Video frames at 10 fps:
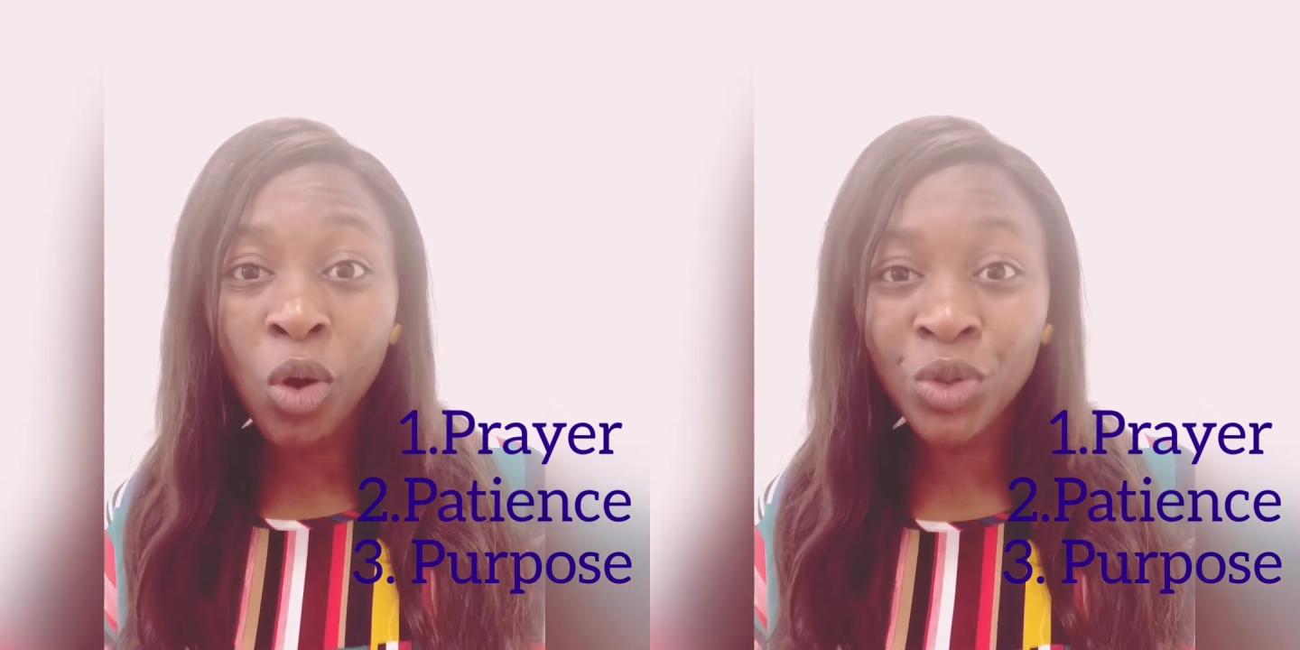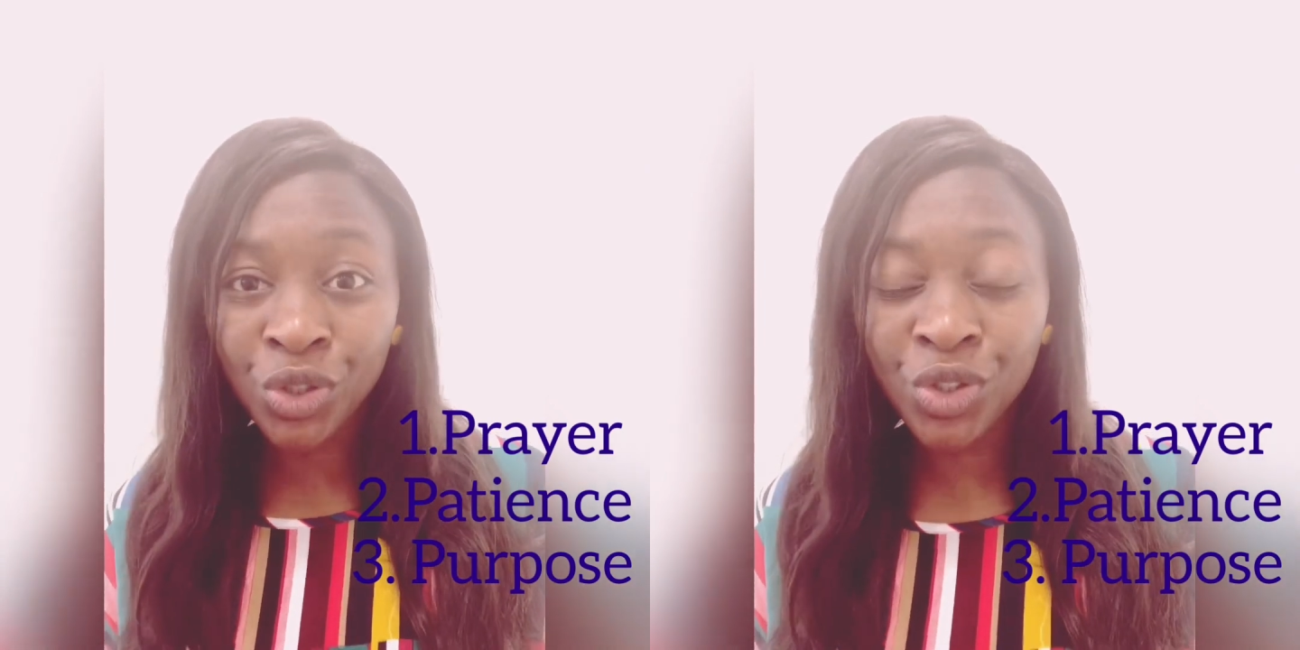
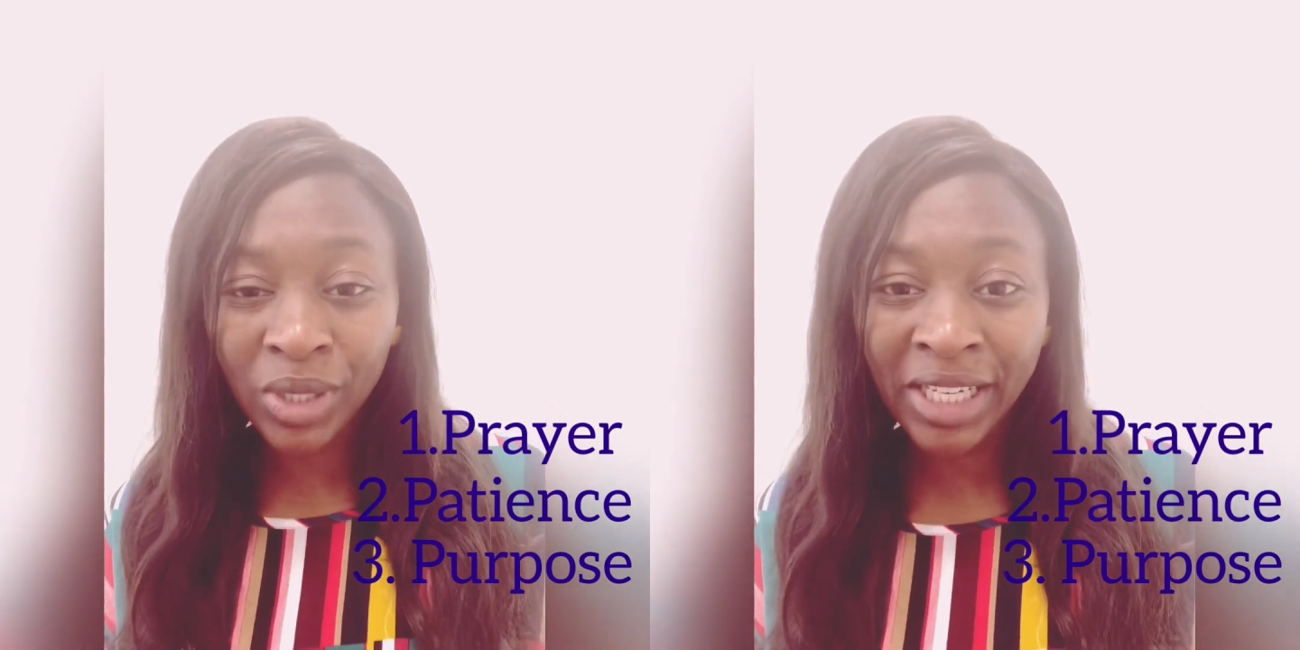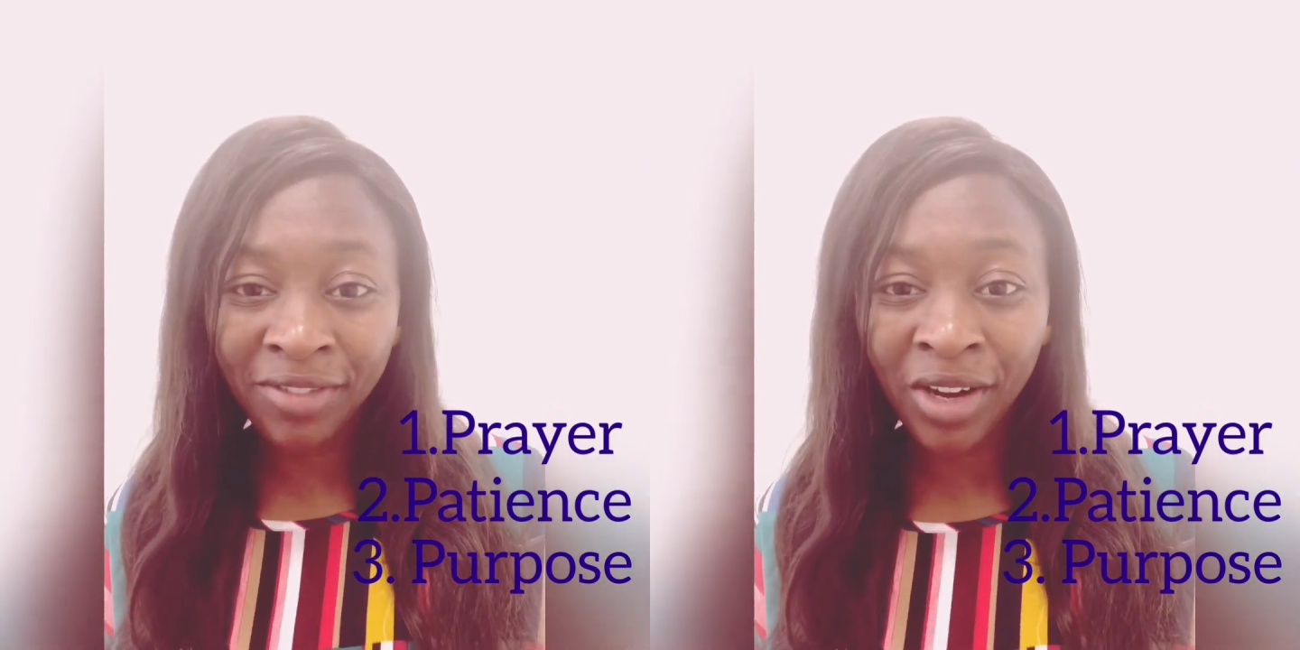called you
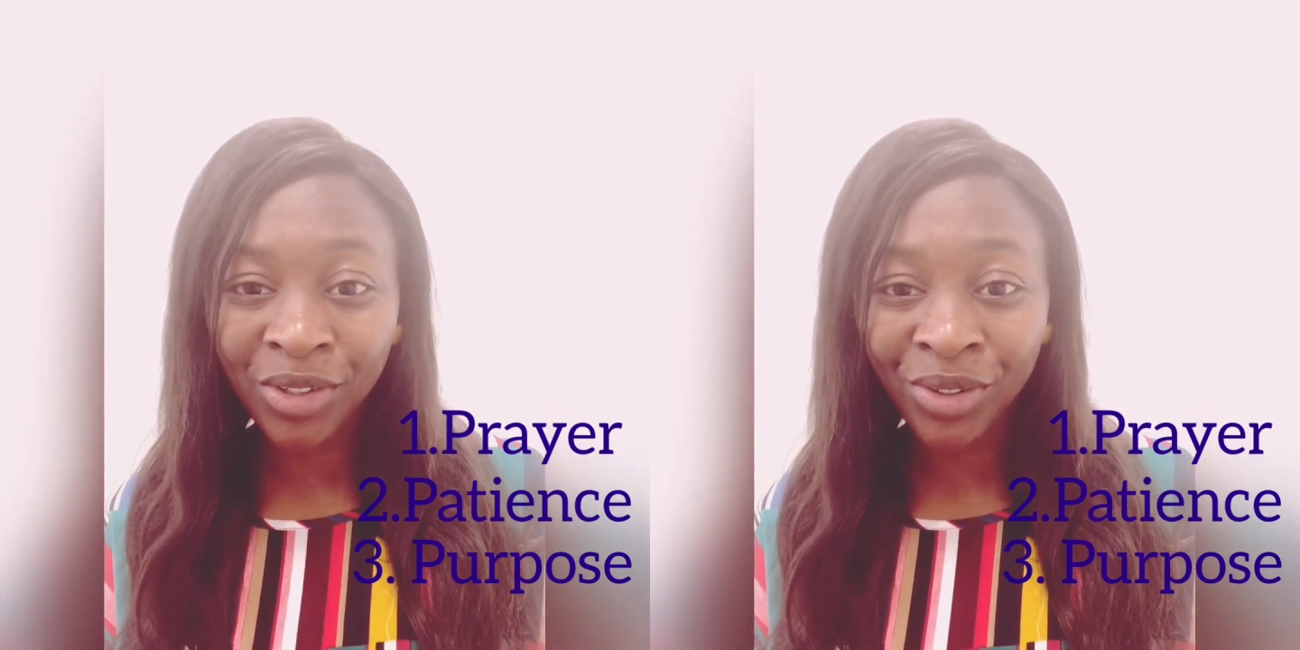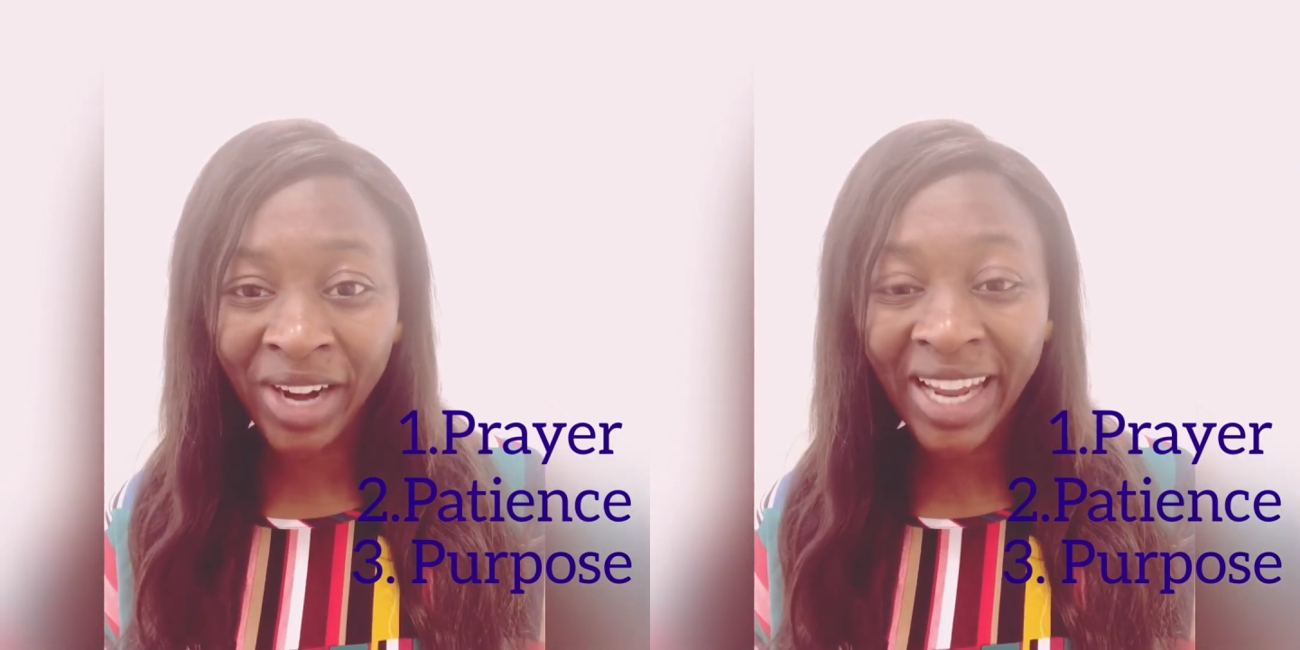to live out,
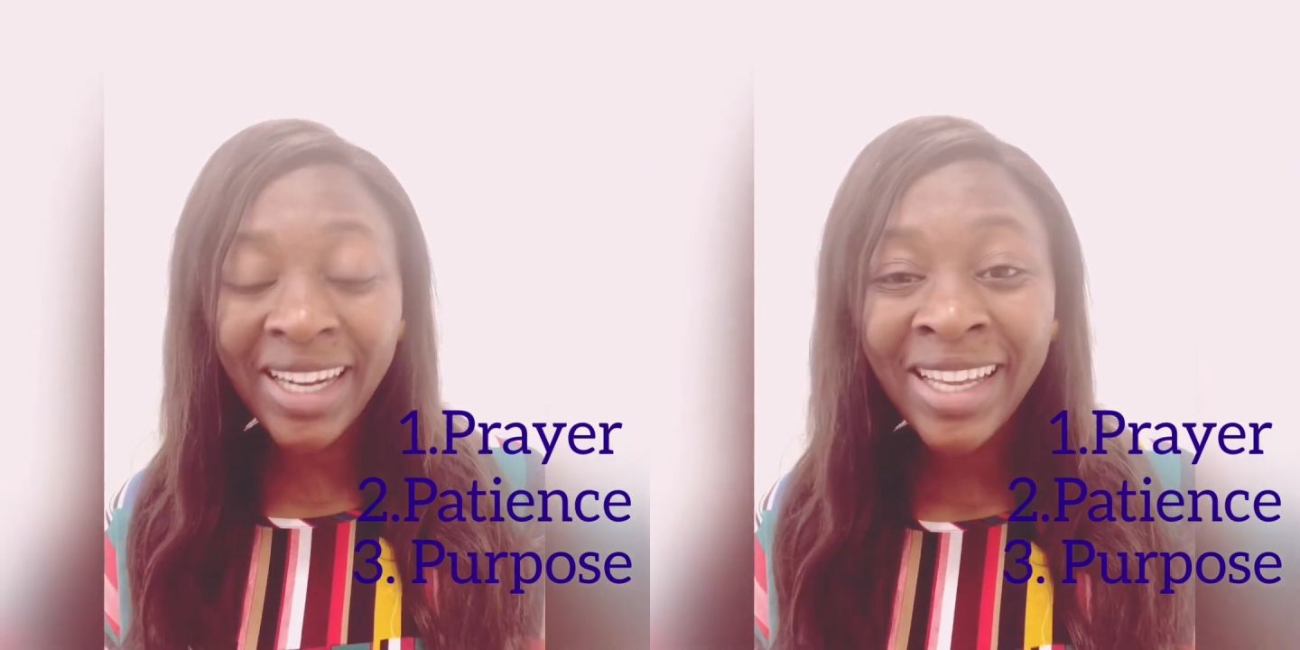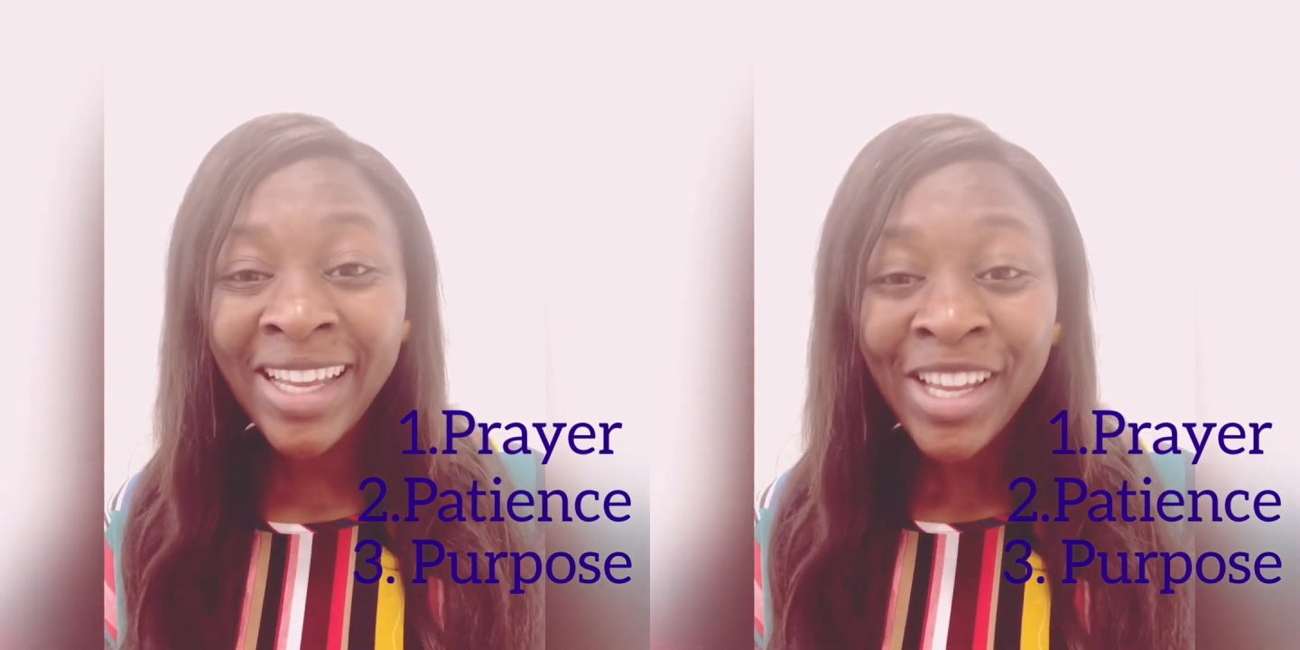all right?